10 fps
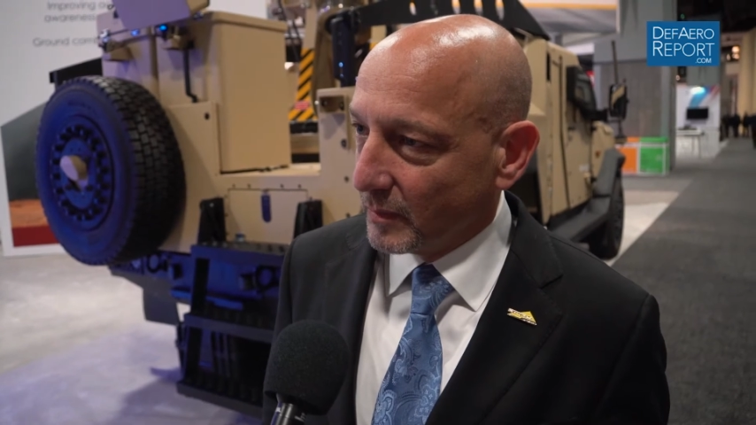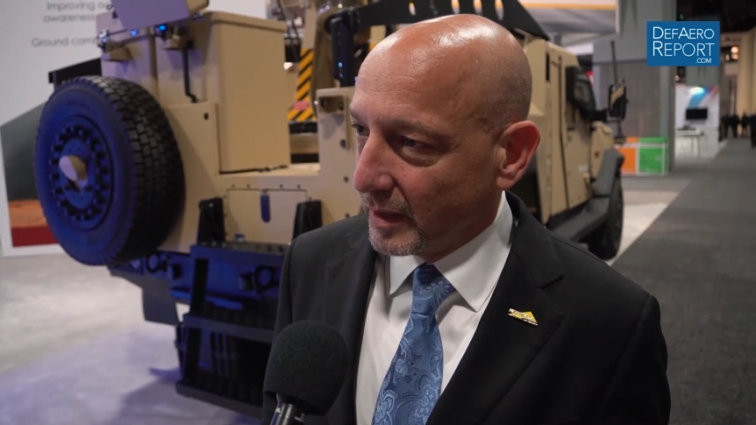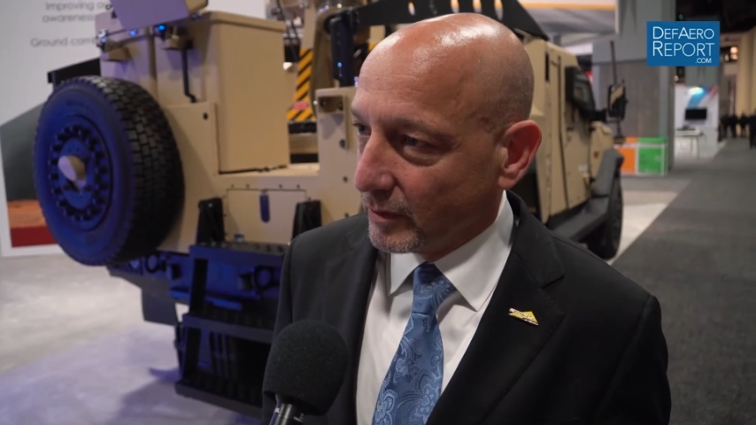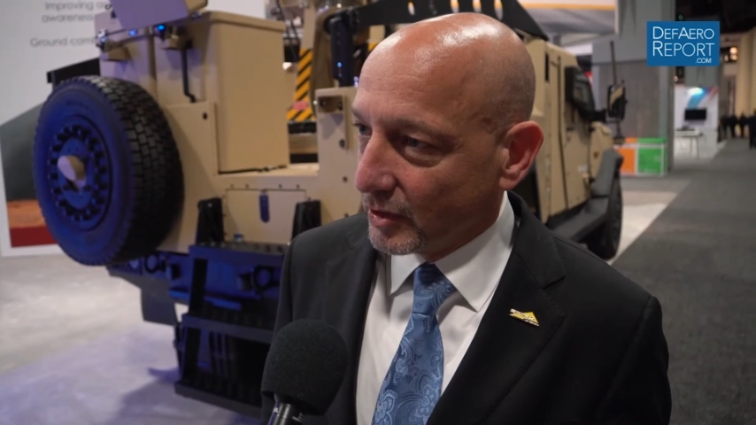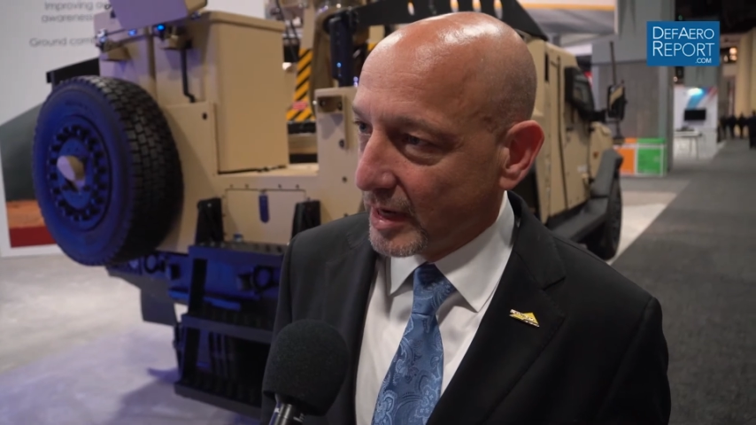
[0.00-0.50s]

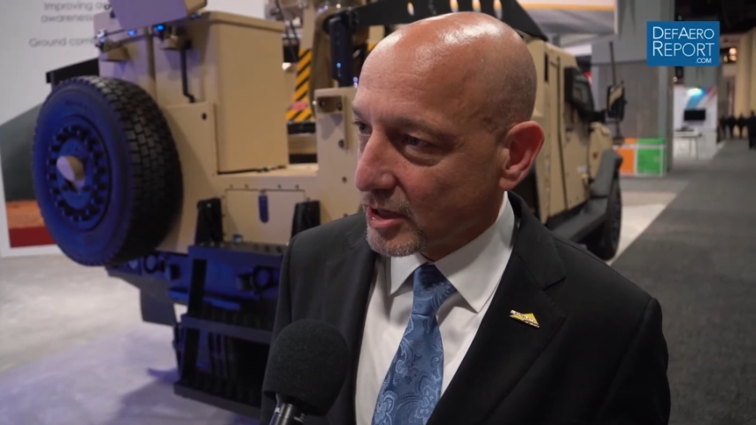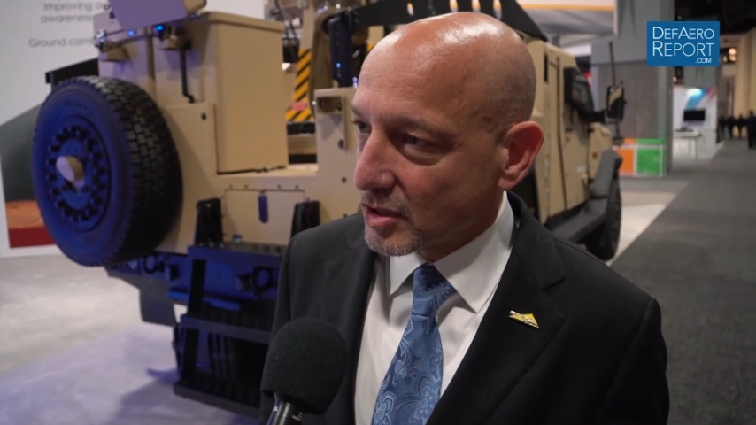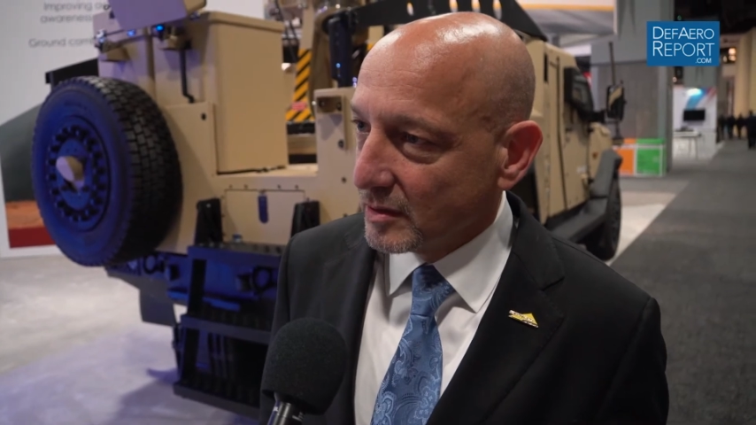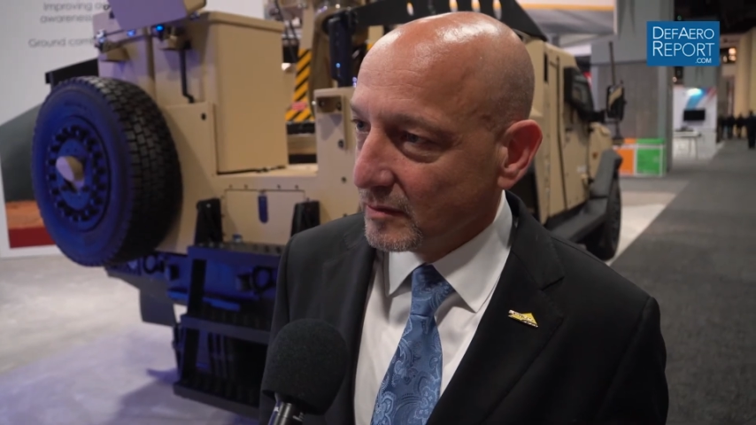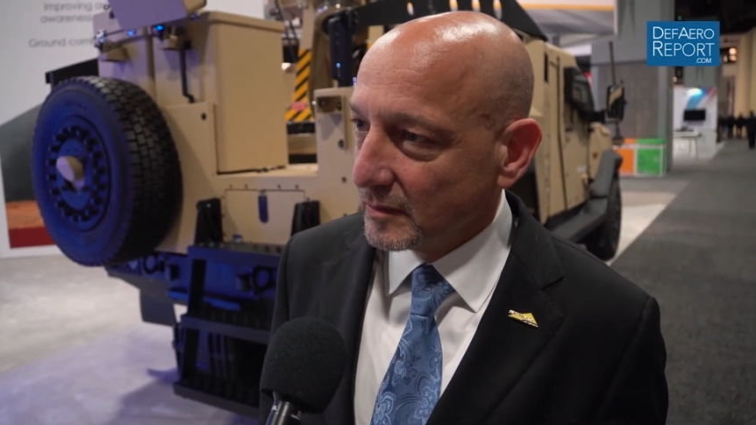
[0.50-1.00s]
of
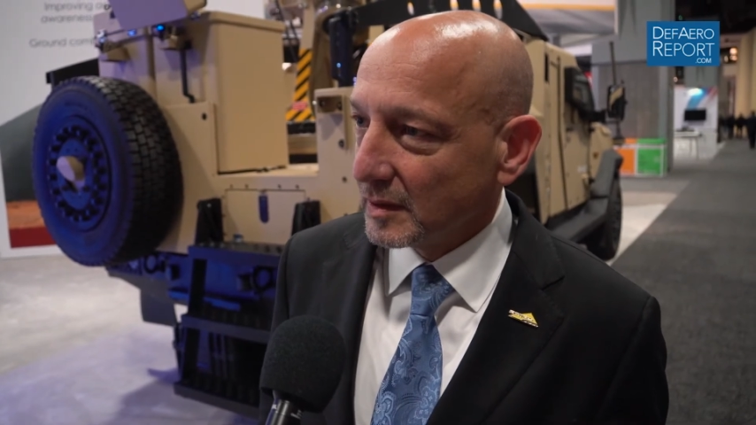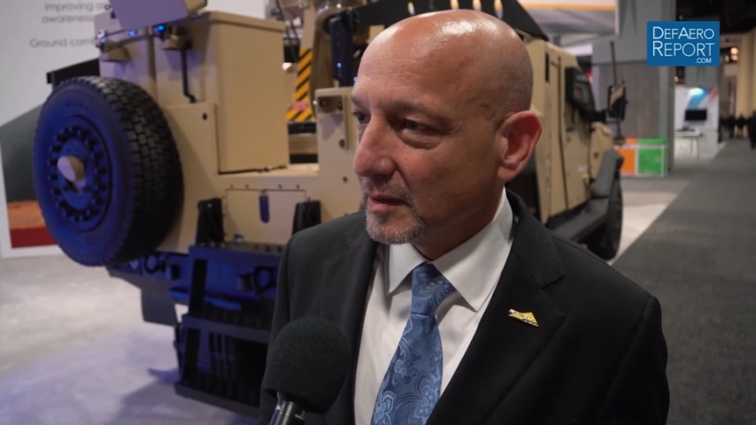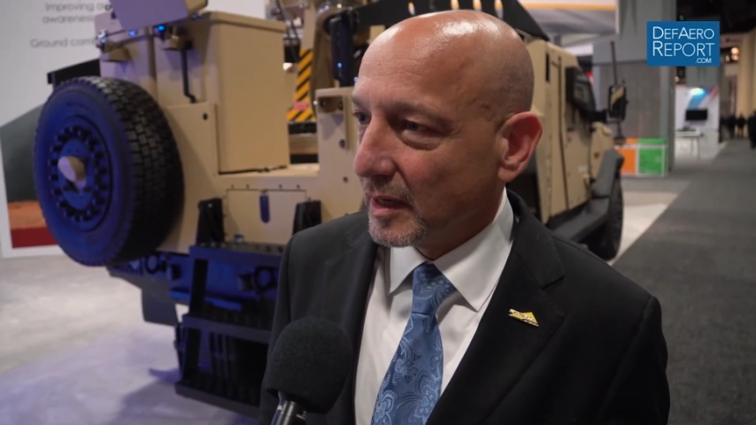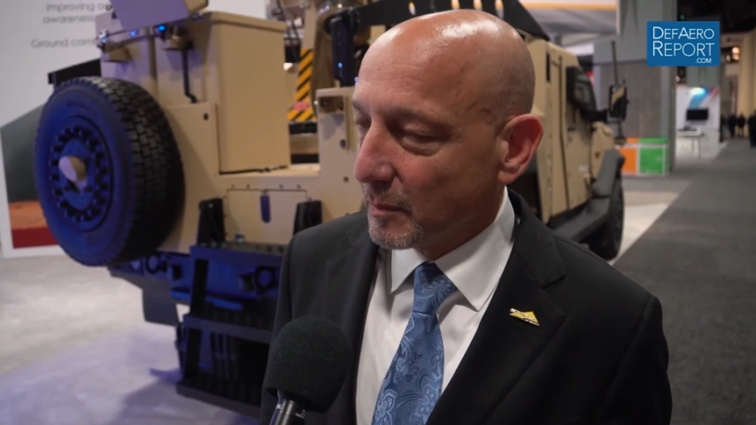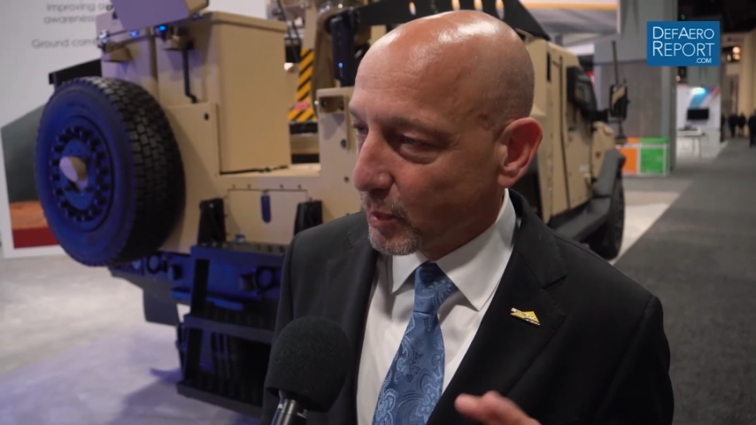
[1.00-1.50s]
detection
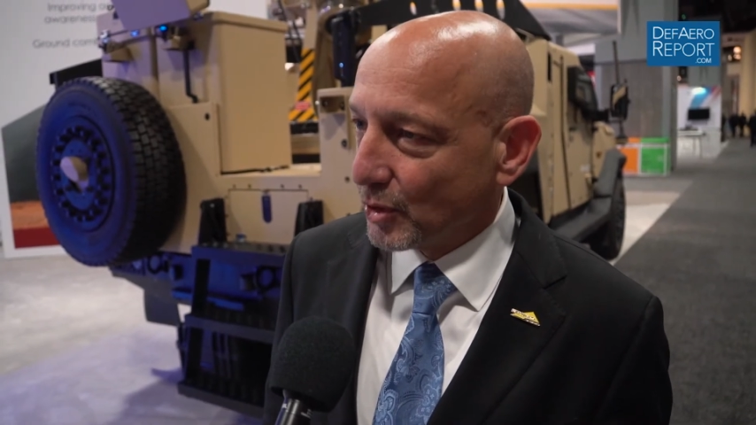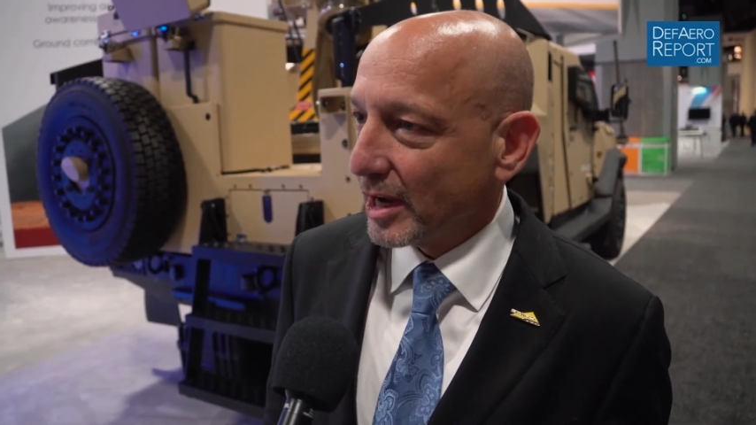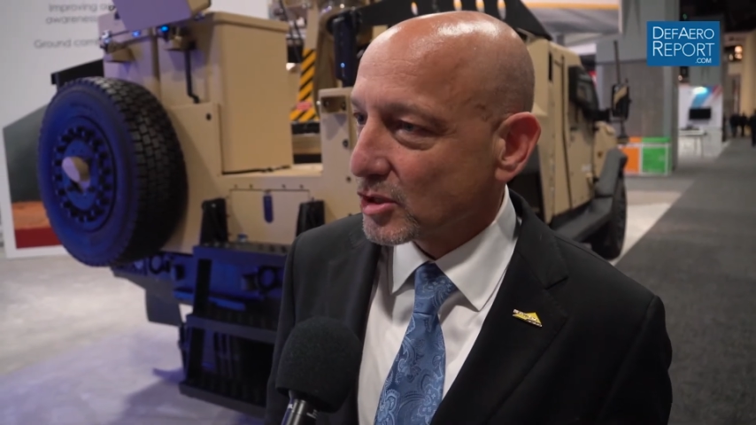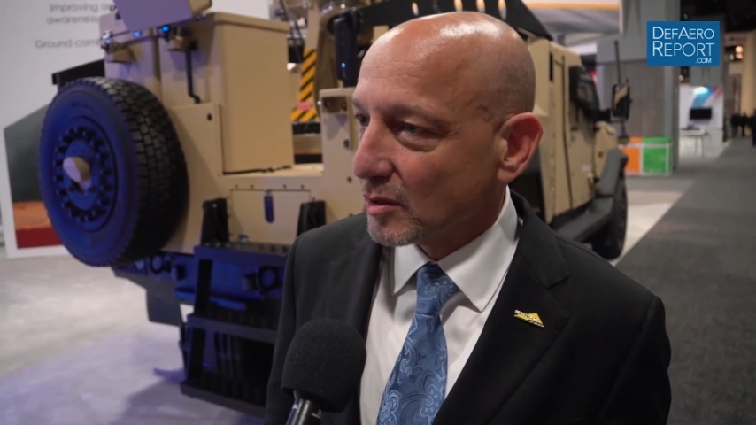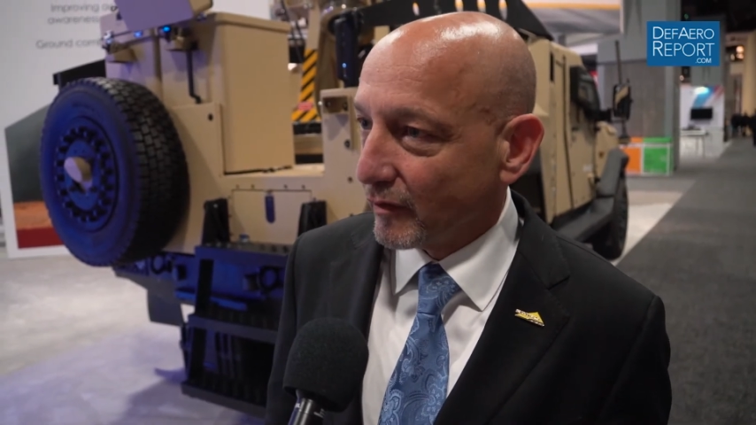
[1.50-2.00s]
and
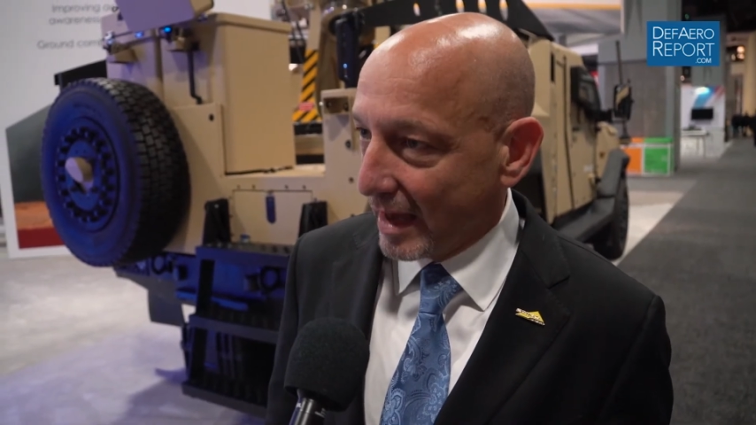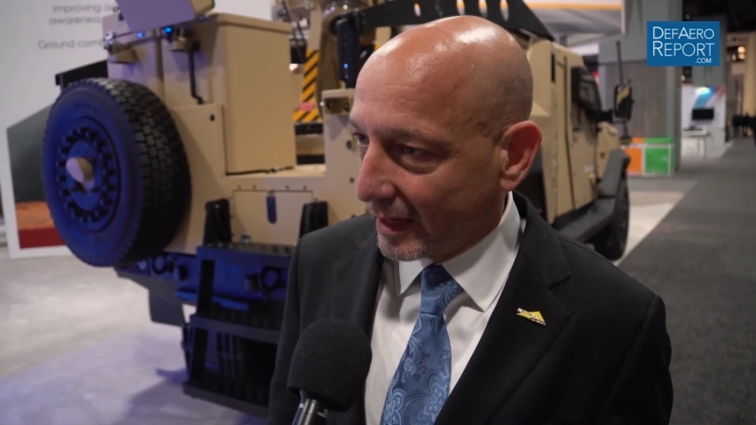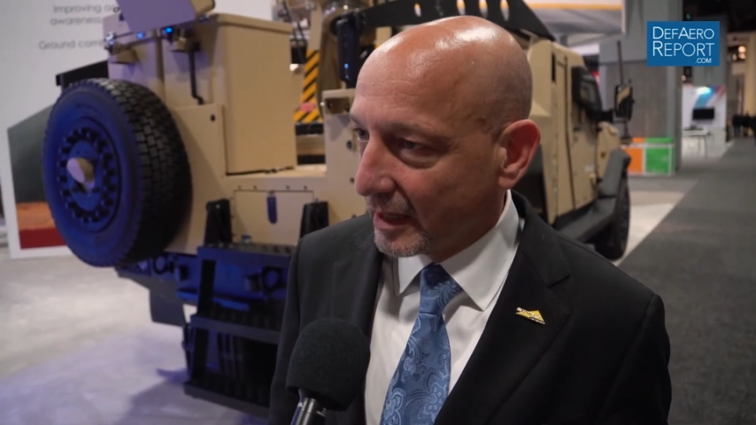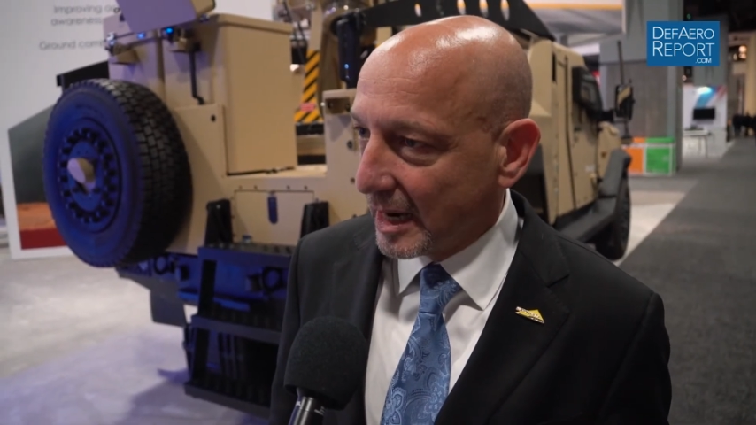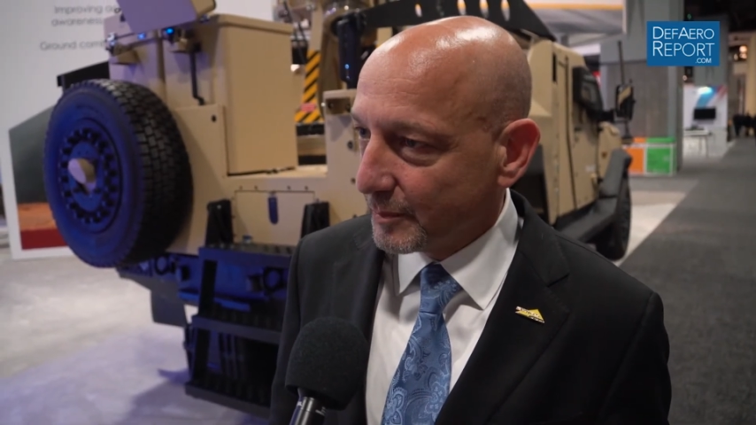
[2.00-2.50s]
protection of
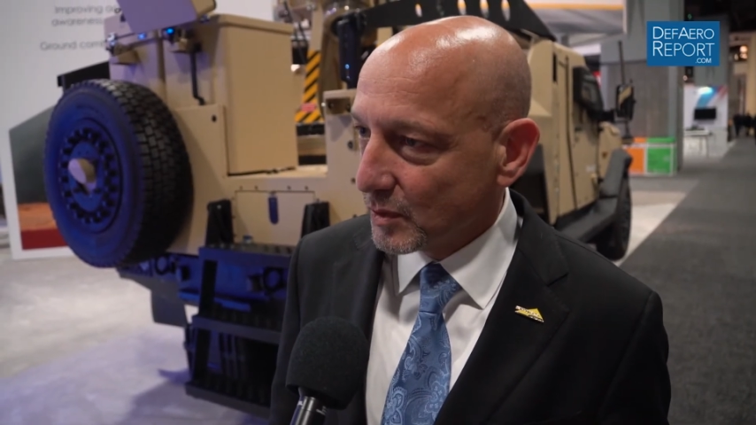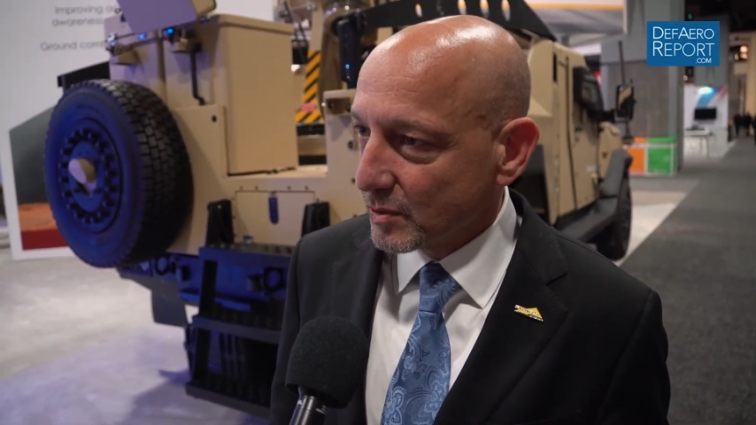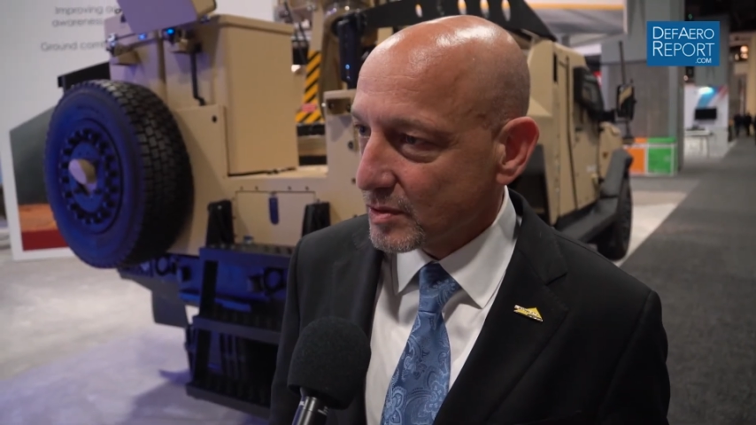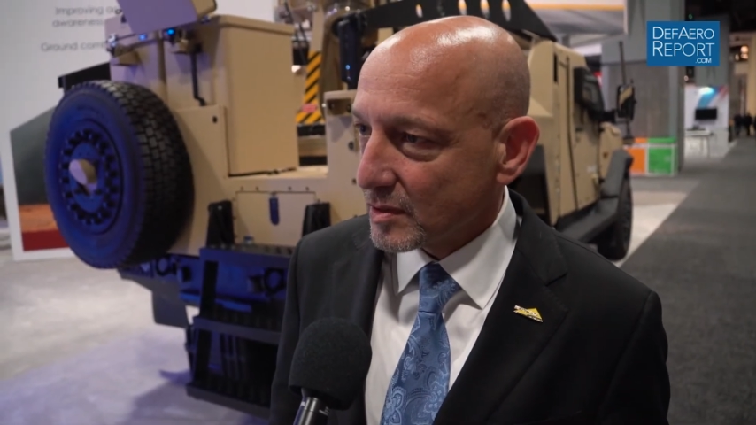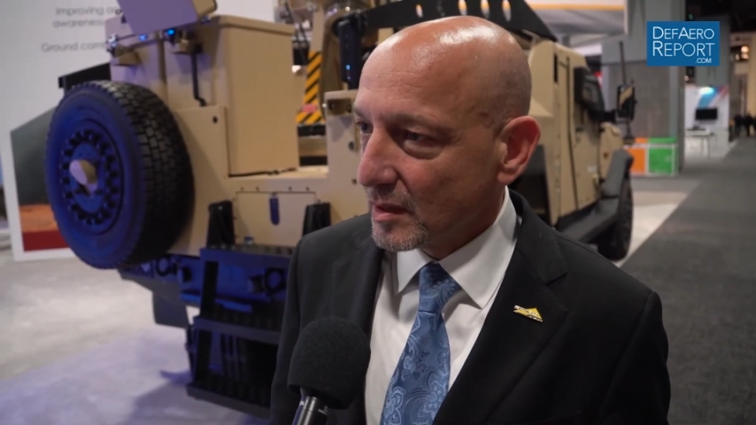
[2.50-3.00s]

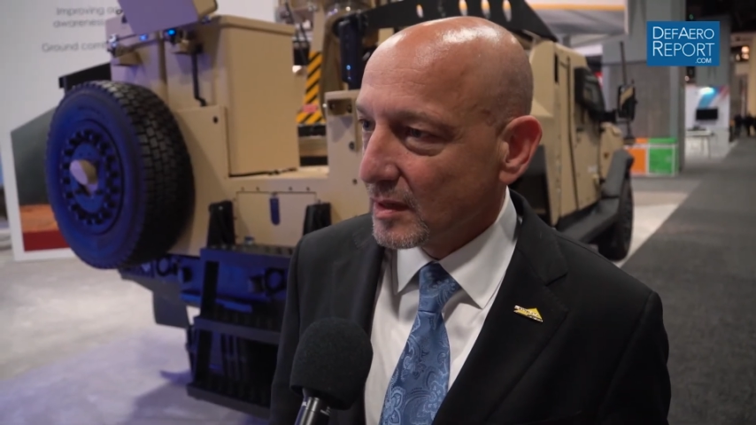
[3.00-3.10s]
helicopters.